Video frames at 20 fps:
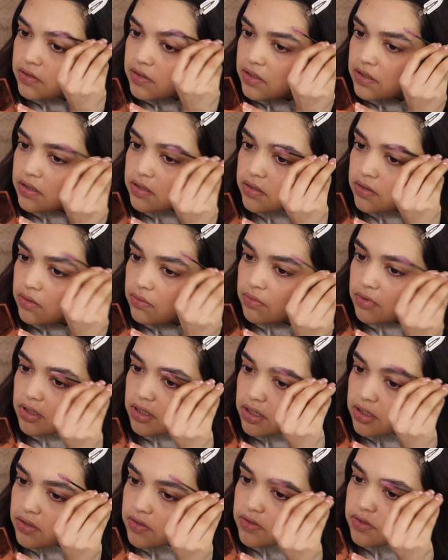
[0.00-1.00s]
it's the one I
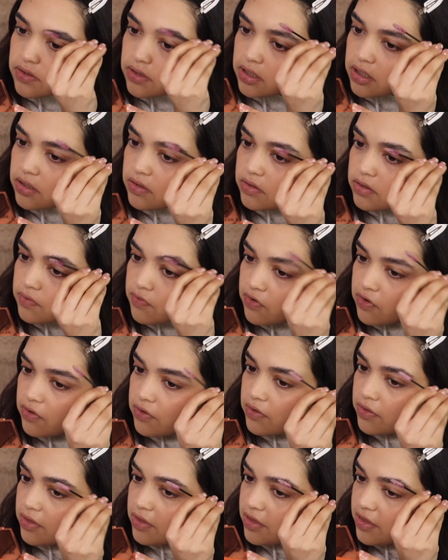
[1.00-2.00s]
usually use for